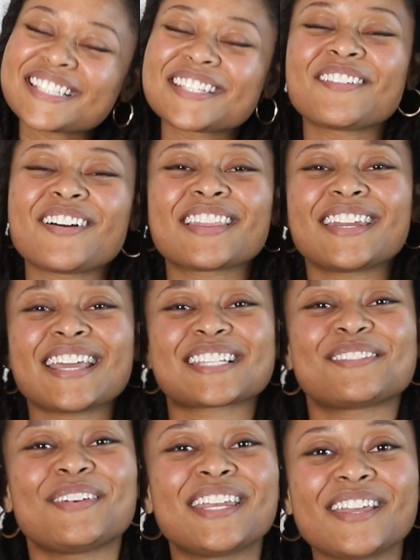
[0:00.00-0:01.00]
See you all in the
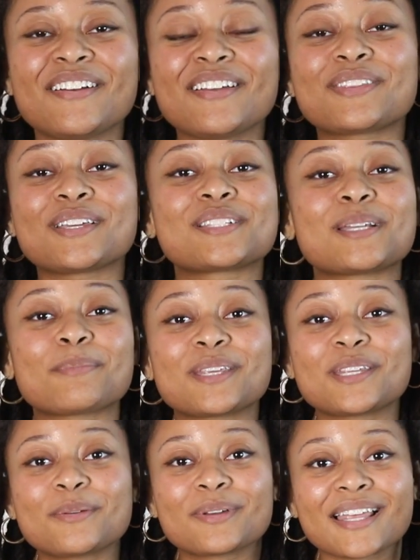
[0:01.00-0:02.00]
next video. If there's
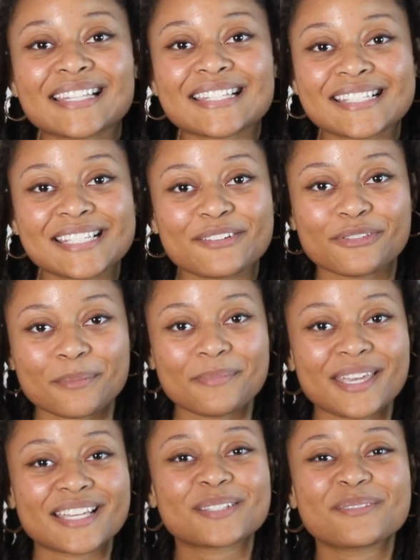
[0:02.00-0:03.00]
something you would like to see from
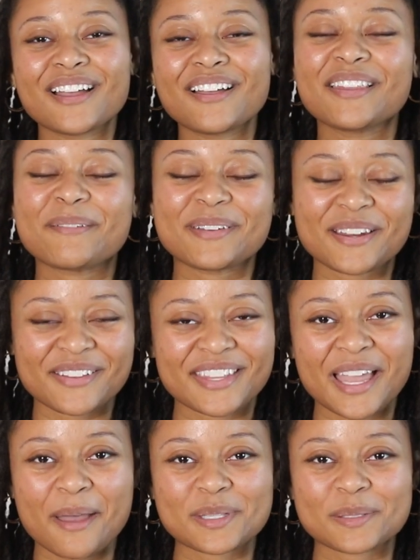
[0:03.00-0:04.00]
me as well, let me know in the
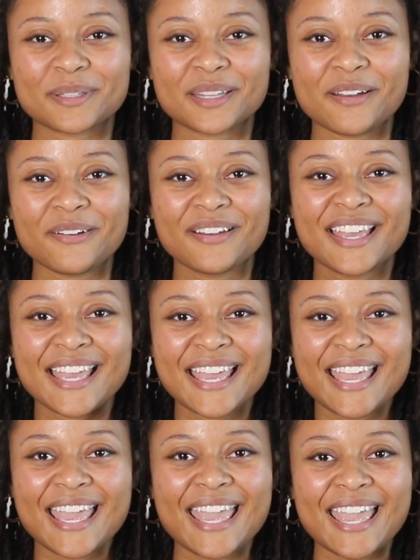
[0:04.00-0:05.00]
comments below.
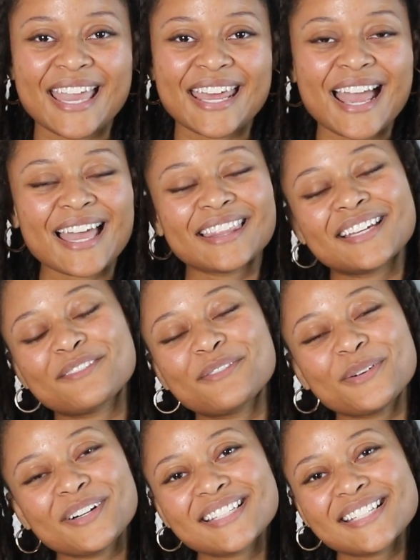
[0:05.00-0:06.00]
And I look
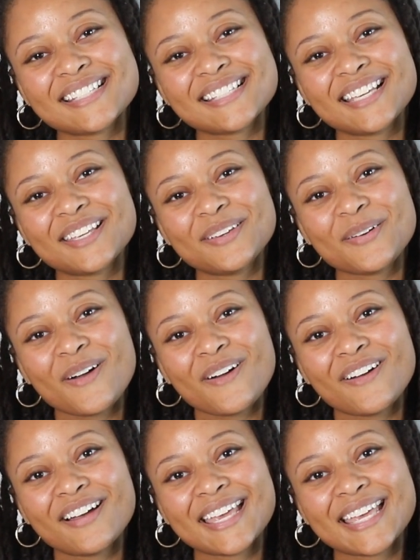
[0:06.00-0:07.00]
forward to seeing you
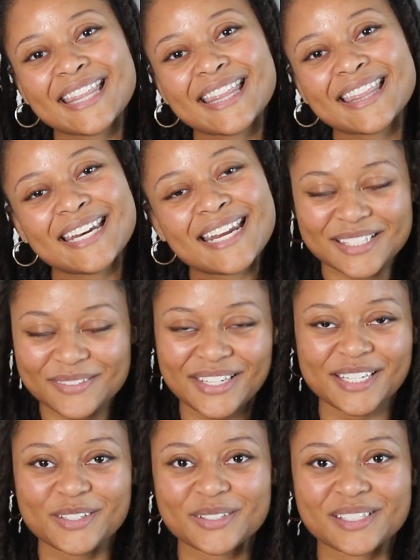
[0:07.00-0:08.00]
all in the next
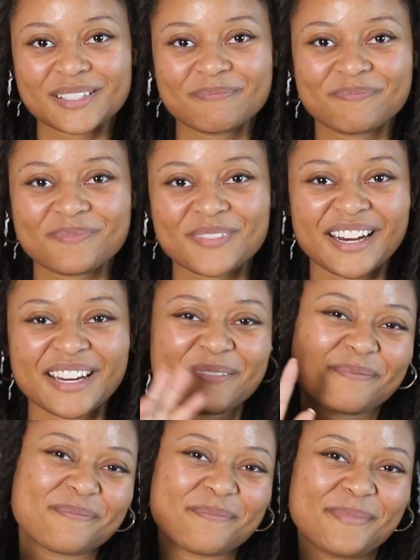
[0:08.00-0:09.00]
videos. All right,
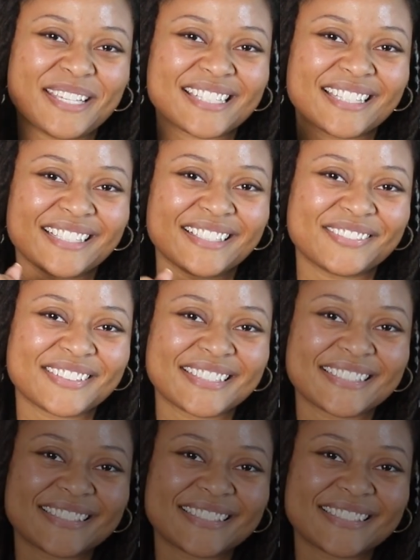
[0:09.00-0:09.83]
peace and love.